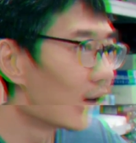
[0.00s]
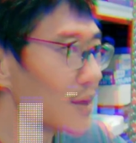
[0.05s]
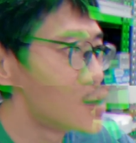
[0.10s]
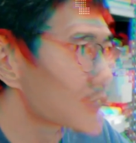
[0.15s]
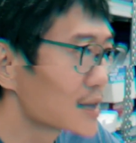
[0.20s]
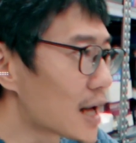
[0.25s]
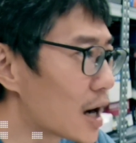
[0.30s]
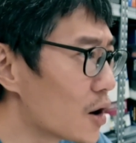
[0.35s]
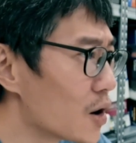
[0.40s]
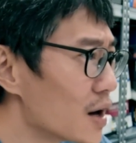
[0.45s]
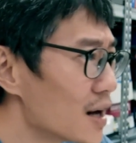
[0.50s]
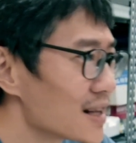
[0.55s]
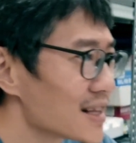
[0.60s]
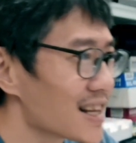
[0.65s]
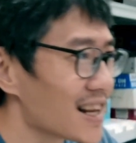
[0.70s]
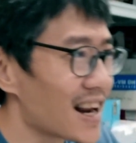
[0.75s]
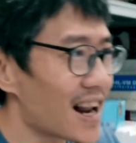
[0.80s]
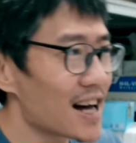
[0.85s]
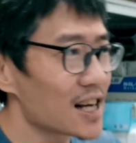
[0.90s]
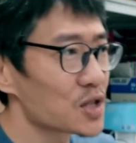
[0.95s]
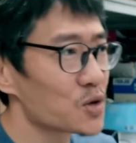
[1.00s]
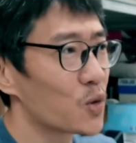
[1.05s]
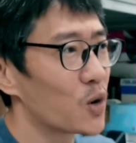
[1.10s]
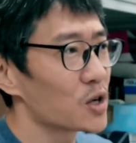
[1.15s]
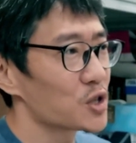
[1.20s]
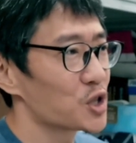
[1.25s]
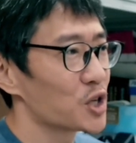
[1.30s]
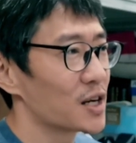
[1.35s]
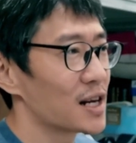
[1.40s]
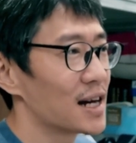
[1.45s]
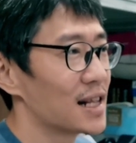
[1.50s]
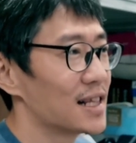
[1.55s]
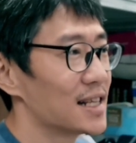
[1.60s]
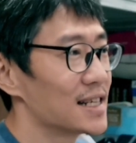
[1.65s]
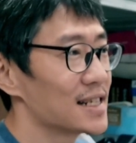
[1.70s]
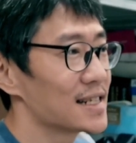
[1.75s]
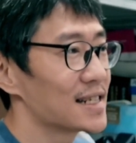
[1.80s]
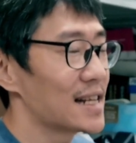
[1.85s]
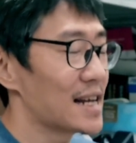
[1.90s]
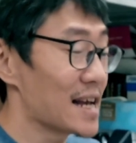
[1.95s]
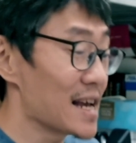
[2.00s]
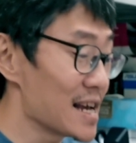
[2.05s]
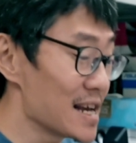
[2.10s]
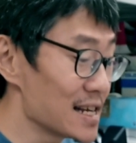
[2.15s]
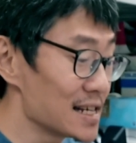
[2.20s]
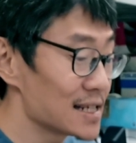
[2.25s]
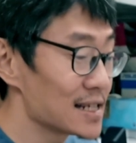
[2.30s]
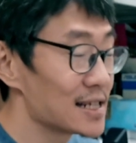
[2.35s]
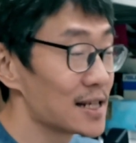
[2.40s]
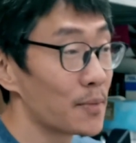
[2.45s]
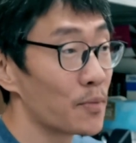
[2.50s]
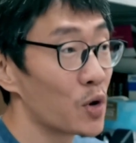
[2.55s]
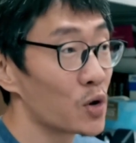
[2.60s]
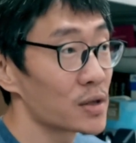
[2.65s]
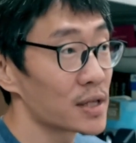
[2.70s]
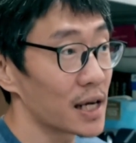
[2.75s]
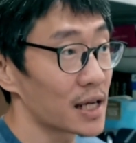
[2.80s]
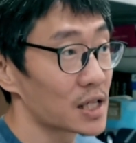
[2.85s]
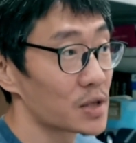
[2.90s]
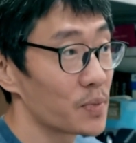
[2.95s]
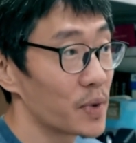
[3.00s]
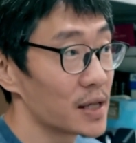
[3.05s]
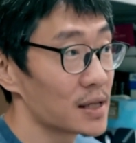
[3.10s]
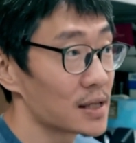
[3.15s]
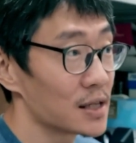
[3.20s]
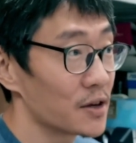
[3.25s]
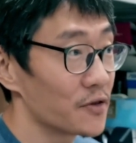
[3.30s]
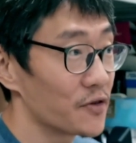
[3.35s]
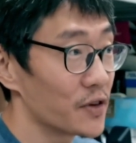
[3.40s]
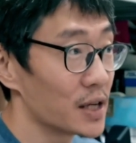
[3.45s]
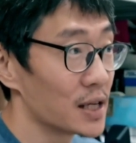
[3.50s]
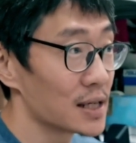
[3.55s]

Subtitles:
Now, the last watch on our list is the most expensive in this